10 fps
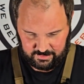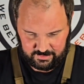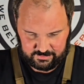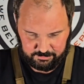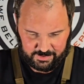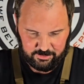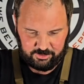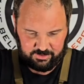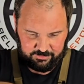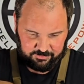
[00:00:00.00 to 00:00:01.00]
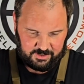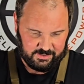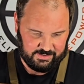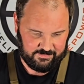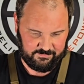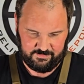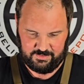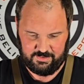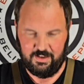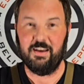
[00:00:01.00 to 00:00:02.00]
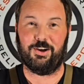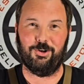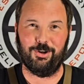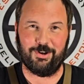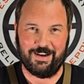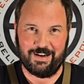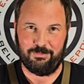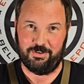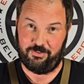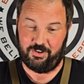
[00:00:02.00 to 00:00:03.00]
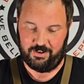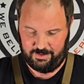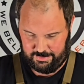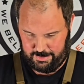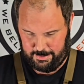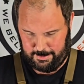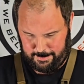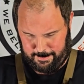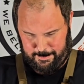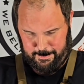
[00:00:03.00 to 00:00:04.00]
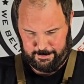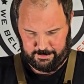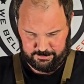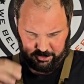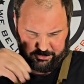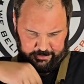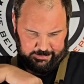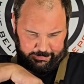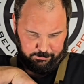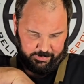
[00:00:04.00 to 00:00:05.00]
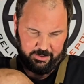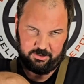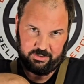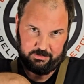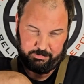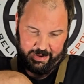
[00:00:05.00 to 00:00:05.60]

There's a pouch in the front. Go look it up, it's fun. And there's also a little pouch in the